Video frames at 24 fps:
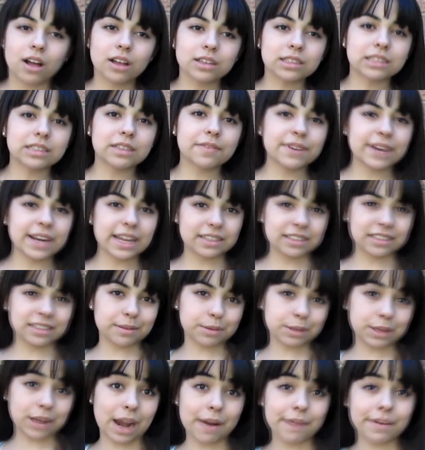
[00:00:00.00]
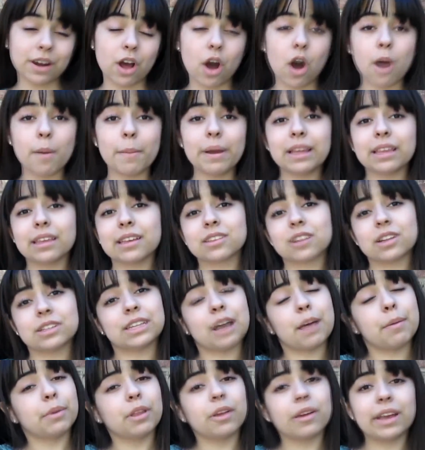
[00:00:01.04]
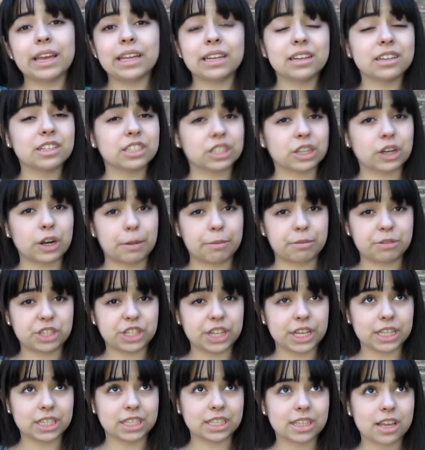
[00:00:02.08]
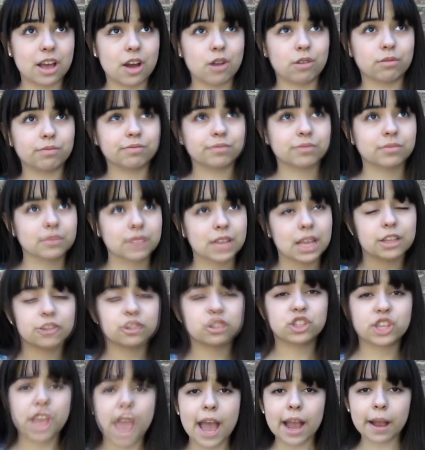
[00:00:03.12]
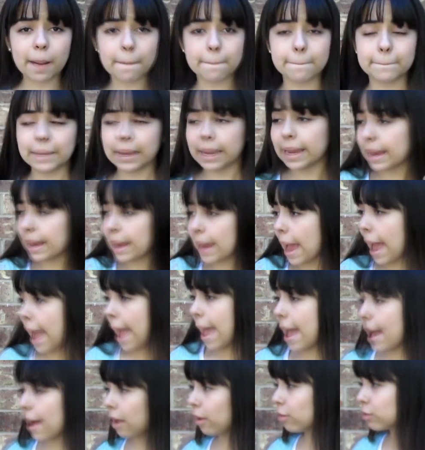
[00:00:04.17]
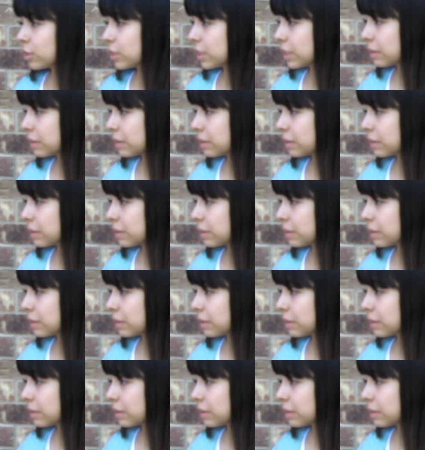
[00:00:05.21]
Also, don't forget to subscribe, and all my links are down below in the description, so check me out.